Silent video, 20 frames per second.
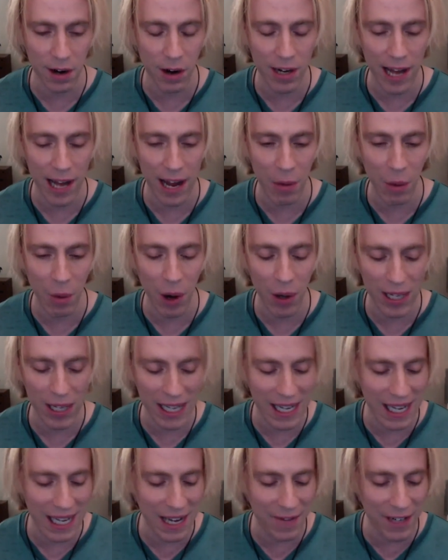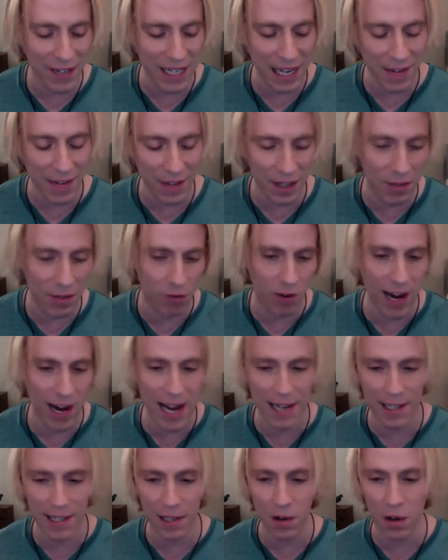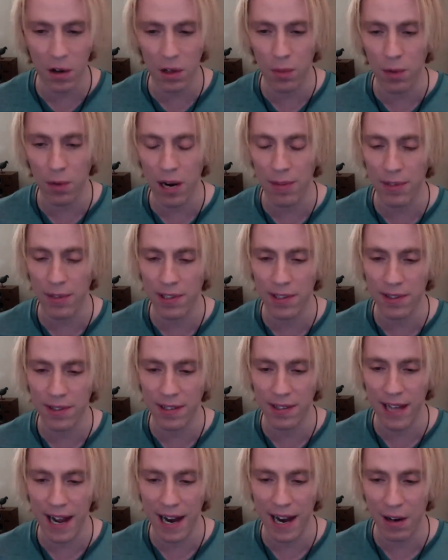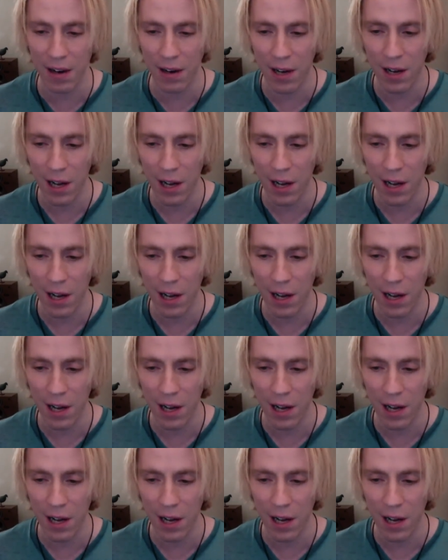Okay, well, even granting all the premises there,